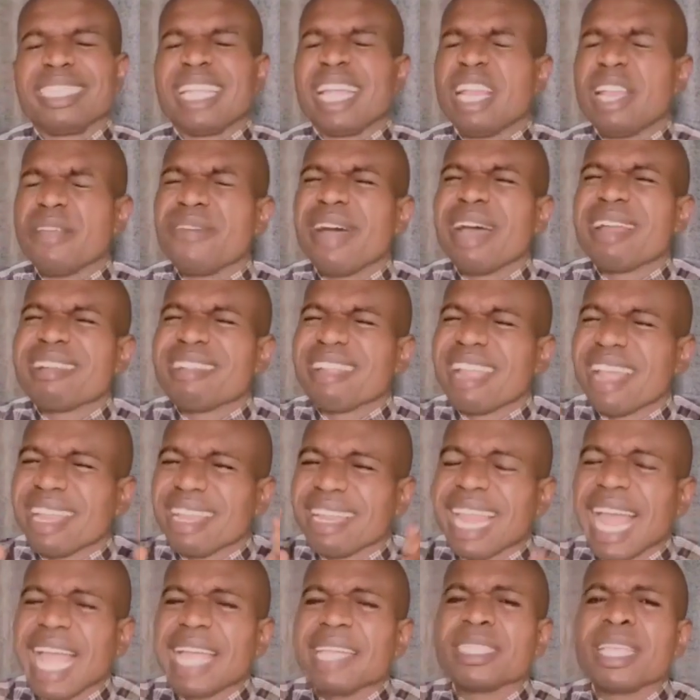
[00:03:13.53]
They never
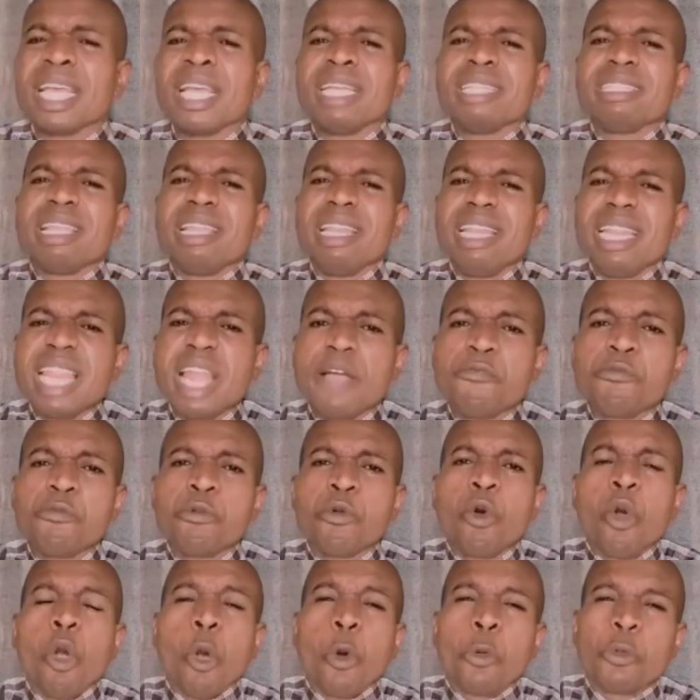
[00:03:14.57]
realize the
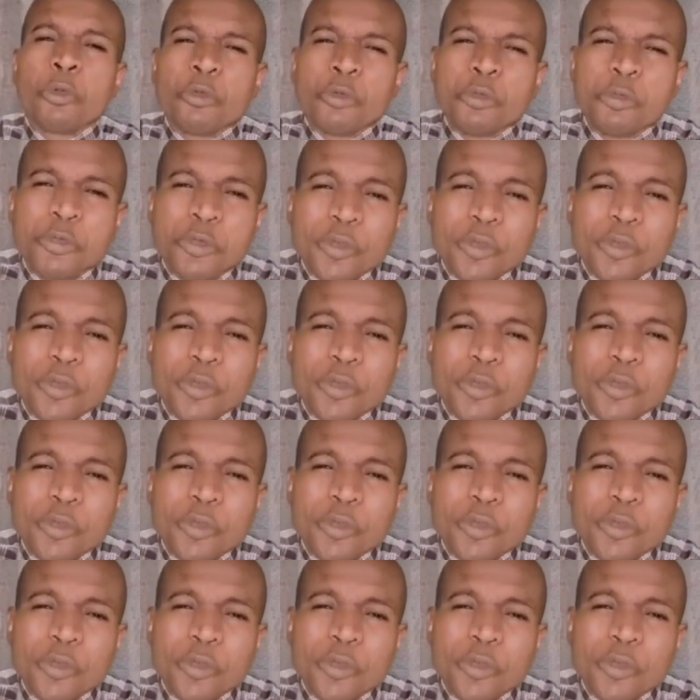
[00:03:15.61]
level of